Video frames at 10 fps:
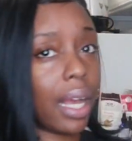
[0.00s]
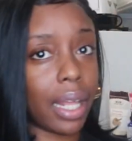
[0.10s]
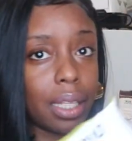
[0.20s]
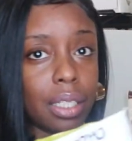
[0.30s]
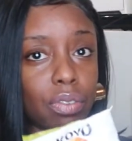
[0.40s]
I
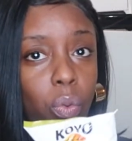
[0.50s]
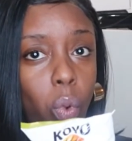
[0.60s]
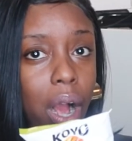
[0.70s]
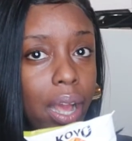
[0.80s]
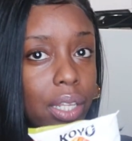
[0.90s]
got these from
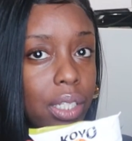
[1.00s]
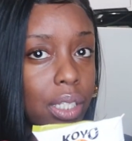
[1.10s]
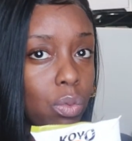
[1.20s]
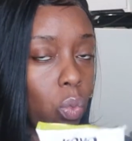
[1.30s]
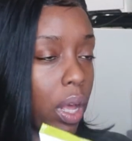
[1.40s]
Weis
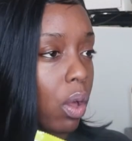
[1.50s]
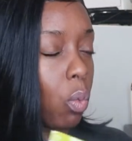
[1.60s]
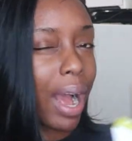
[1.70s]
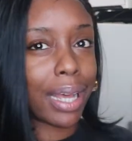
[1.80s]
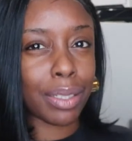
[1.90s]
as
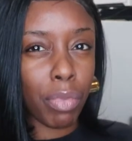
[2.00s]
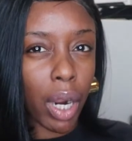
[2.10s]
well, Weis